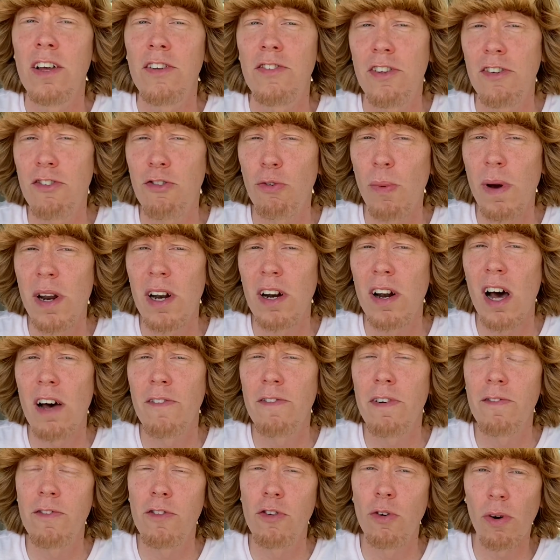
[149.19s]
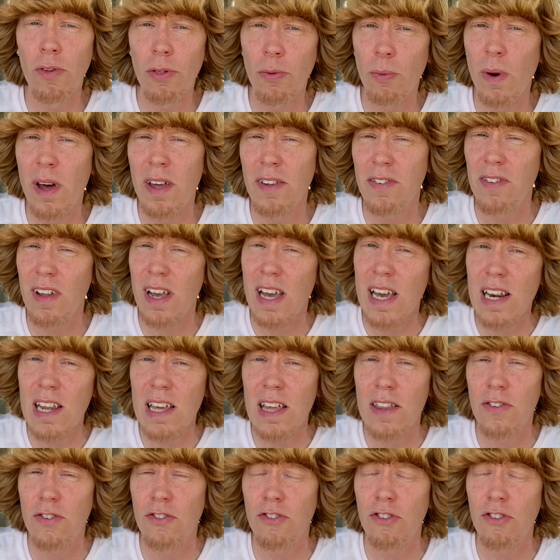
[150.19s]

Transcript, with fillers: Situated off of Northwest 80th